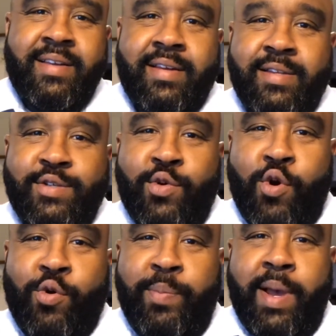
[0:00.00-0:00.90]
It's your
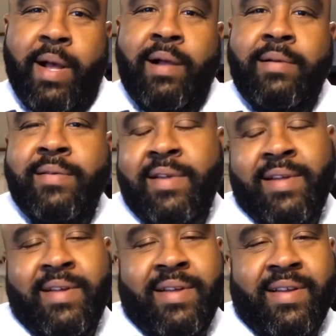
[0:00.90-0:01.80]
old pal,
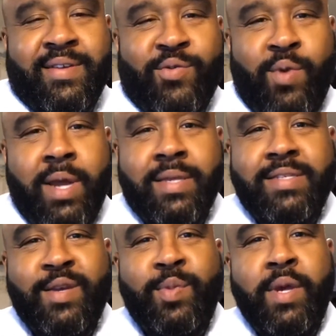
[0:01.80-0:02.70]
Ray the
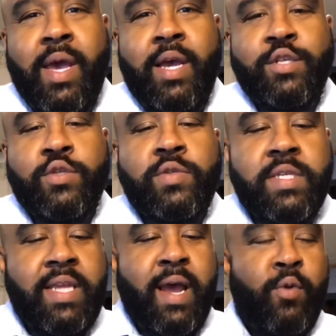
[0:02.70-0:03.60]
CPA. So
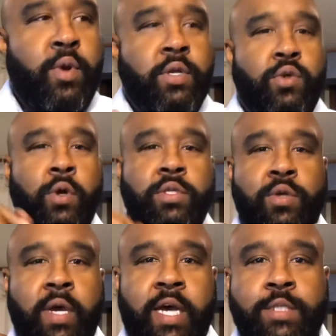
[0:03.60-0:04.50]
today I want to talk to you
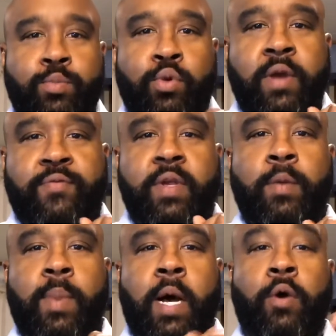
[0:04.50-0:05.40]
guys briefly
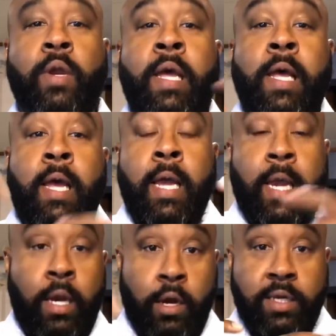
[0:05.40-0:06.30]
about,
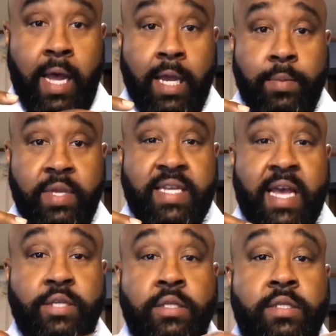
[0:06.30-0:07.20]
in our
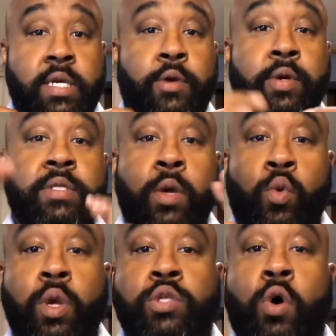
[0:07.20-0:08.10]
documentation series, I
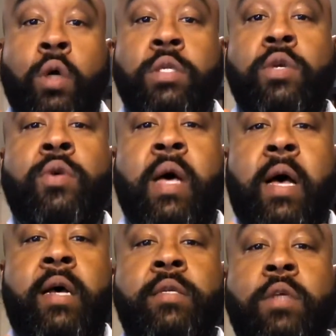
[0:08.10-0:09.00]
want to talk to you
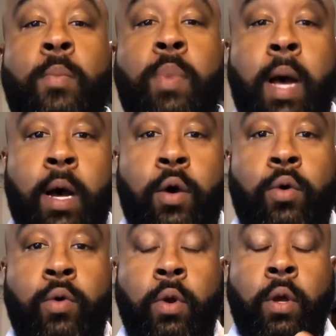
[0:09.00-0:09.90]
guys
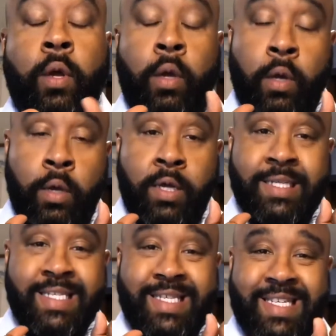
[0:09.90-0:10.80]
about
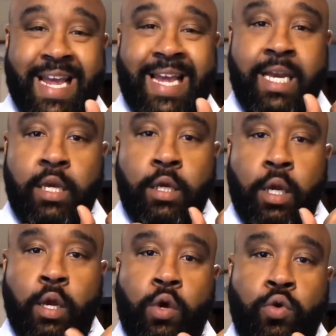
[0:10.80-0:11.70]

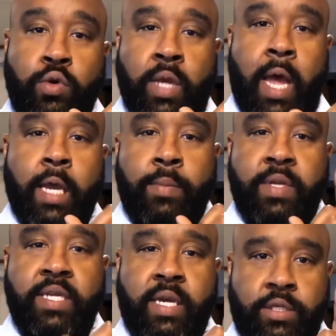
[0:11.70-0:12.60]
standalone
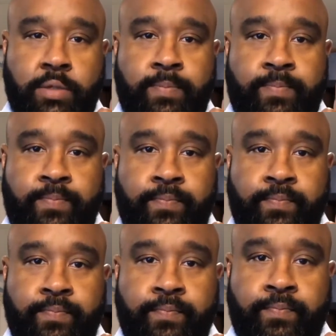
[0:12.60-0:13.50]
documentation.
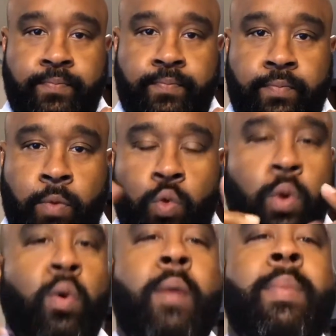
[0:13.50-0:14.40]
What do
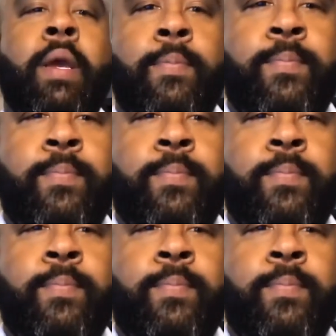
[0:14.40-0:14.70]
I mean?